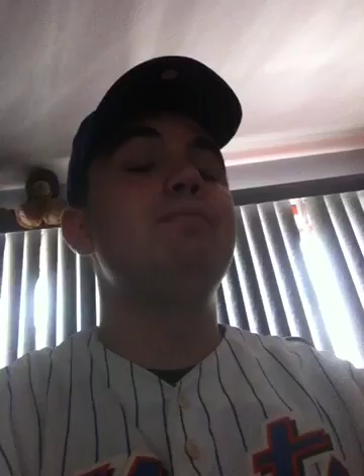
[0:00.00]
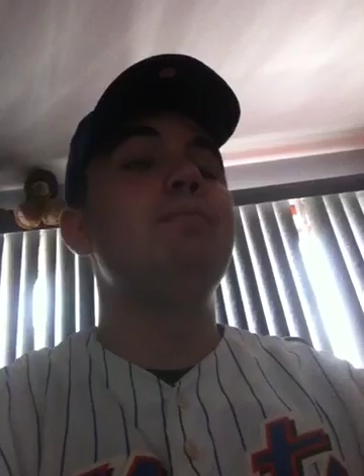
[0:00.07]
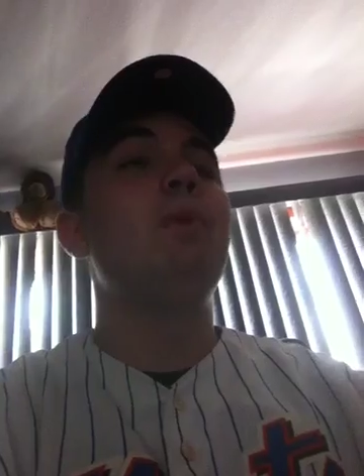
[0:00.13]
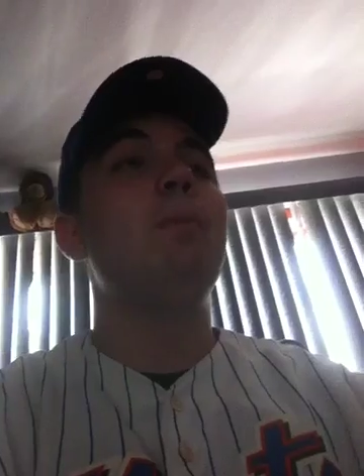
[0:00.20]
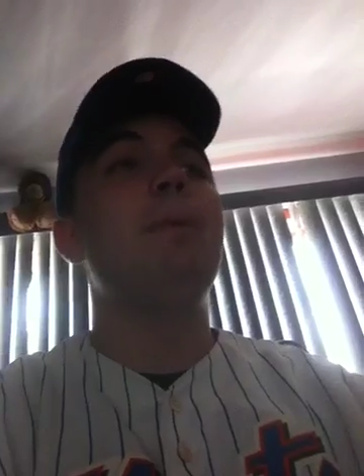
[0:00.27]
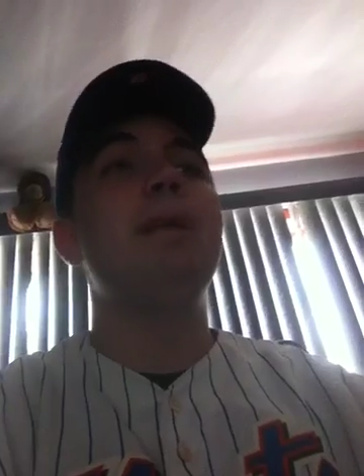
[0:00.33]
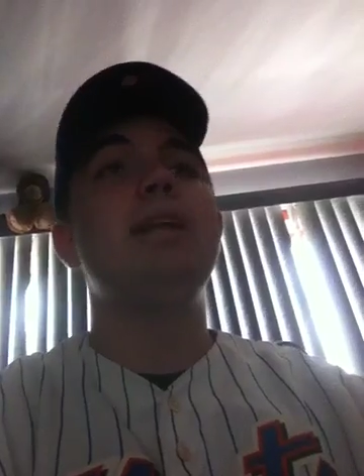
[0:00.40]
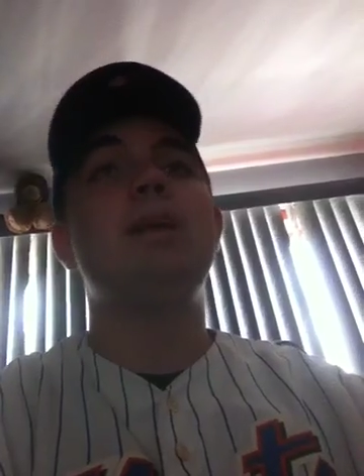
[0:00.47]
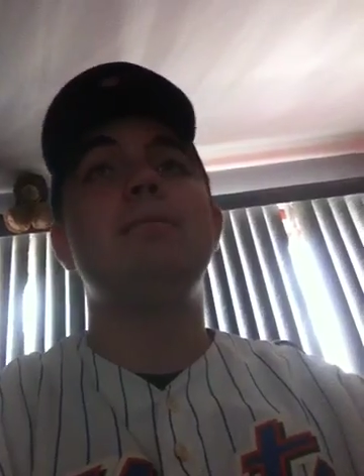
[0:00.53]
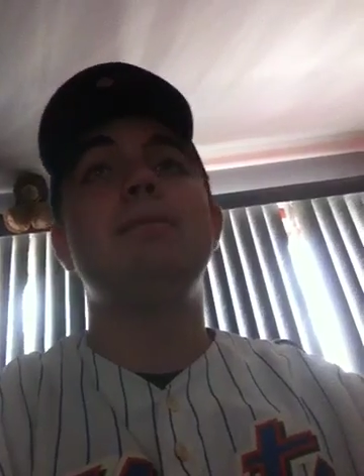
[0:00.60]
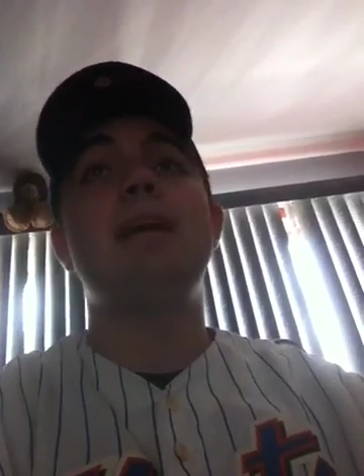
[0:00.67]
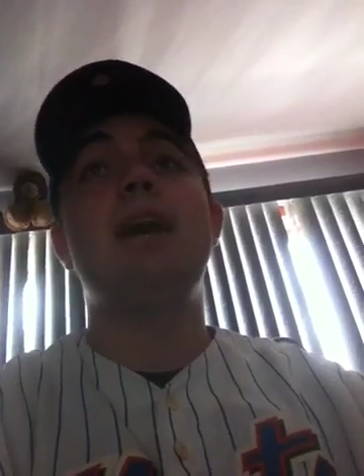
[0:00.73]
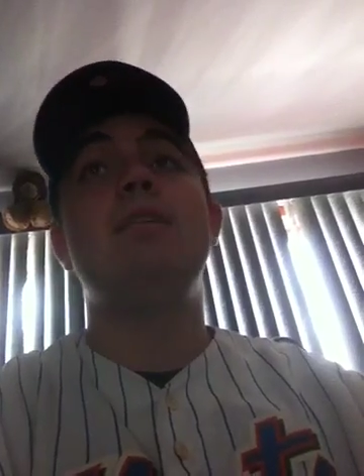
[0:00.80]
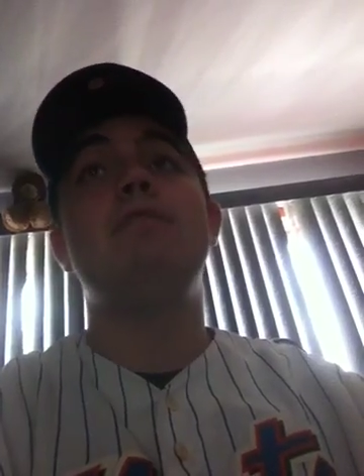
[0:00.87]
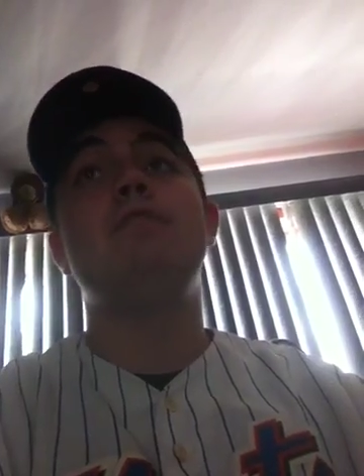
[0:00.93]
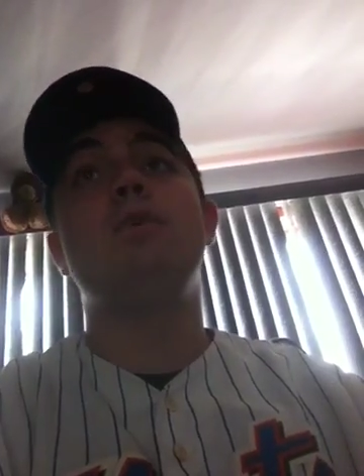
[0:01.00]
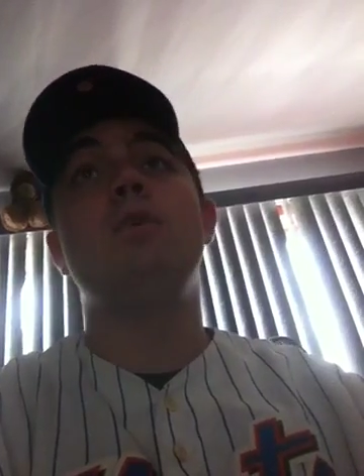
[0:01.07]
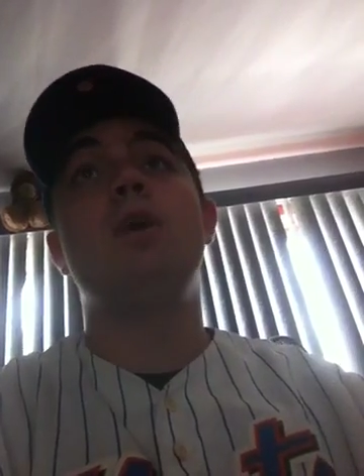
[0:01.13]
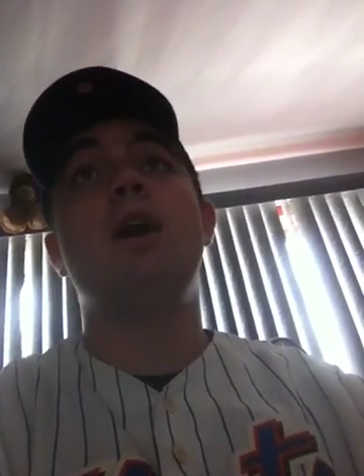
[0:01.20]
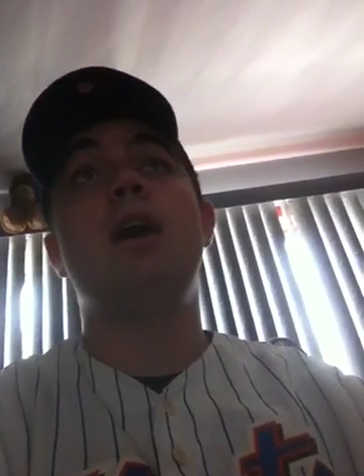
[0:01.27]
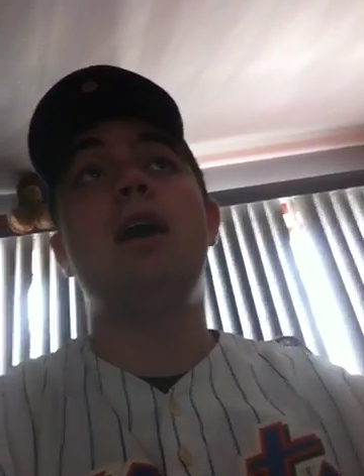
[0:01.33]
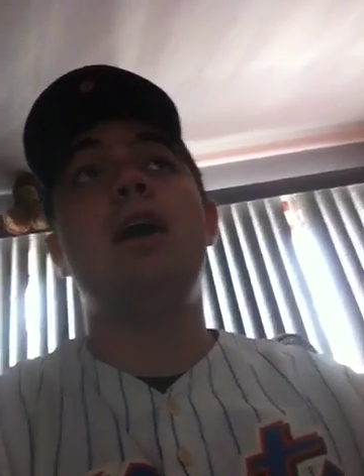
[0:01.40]
Bullpen comes out
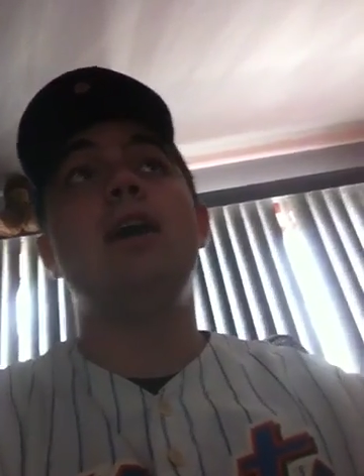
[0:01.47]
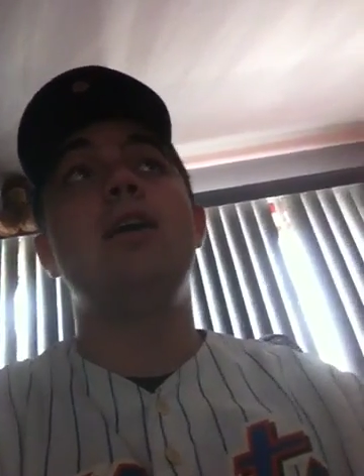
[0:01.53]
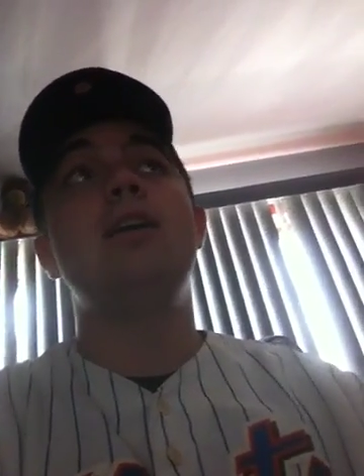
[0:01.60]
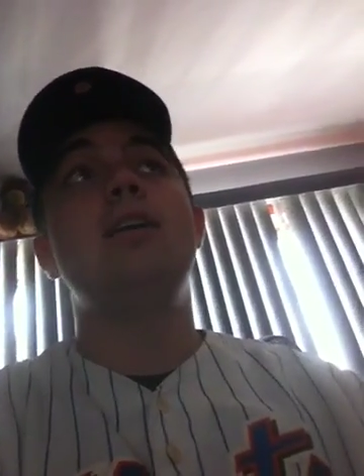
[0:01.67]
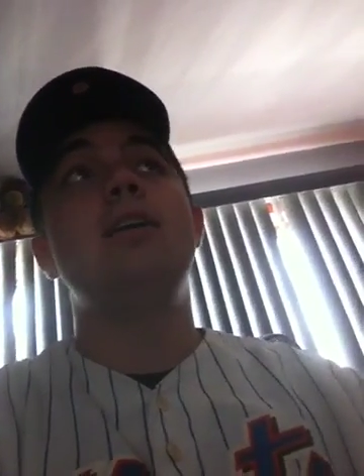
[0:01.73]
for